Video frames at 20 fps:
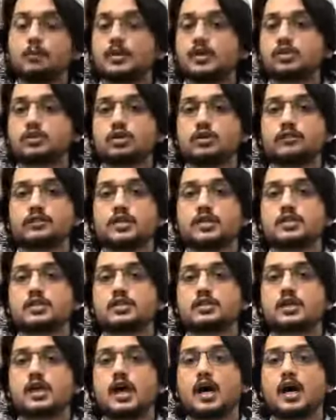midst of
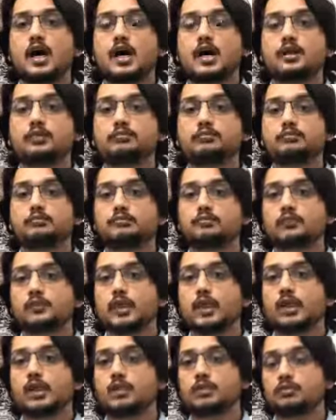this uh,
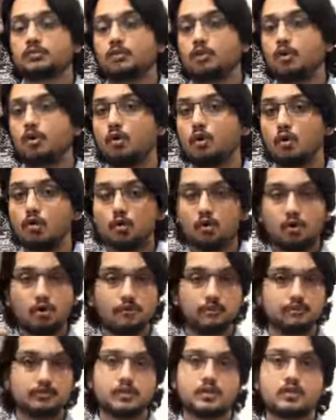uh, whole
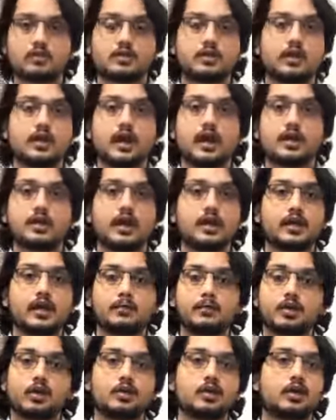of this thing, I, I,
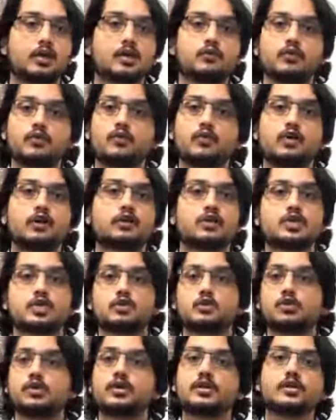kept on interviewing the
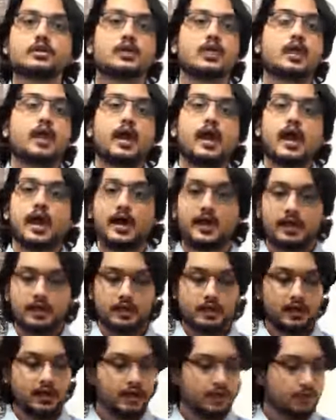students
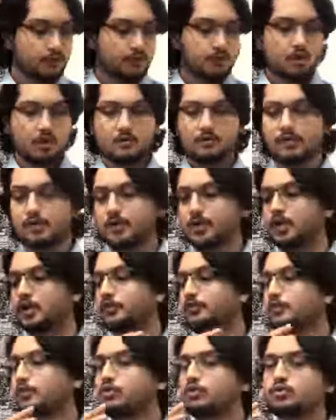and interview after
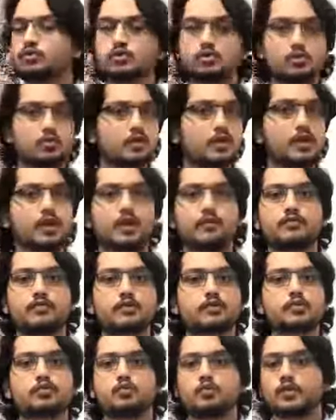interview, student after
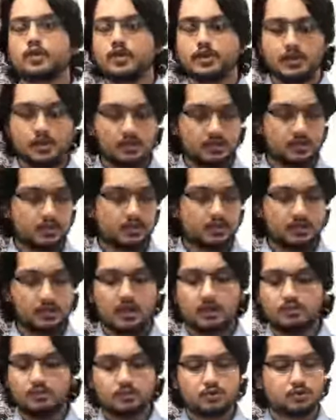student, it's the
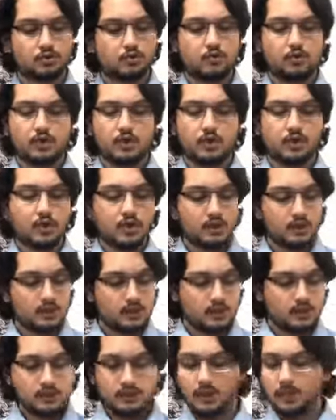same story.
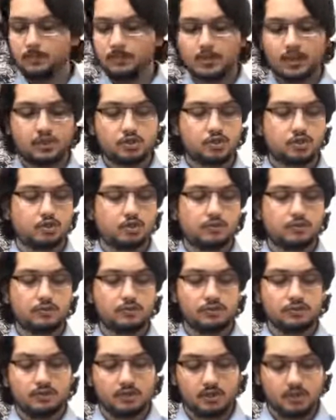The same resume,
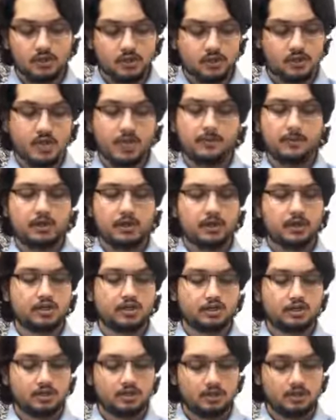the same
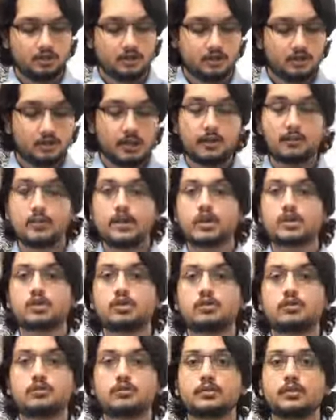English. The same
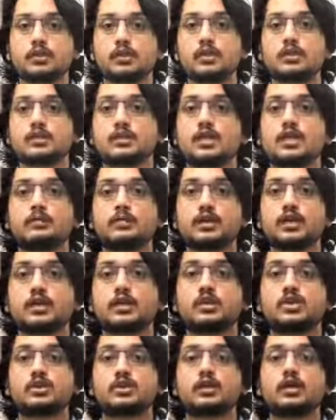resume, the same
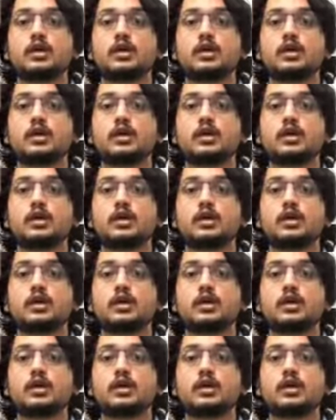English.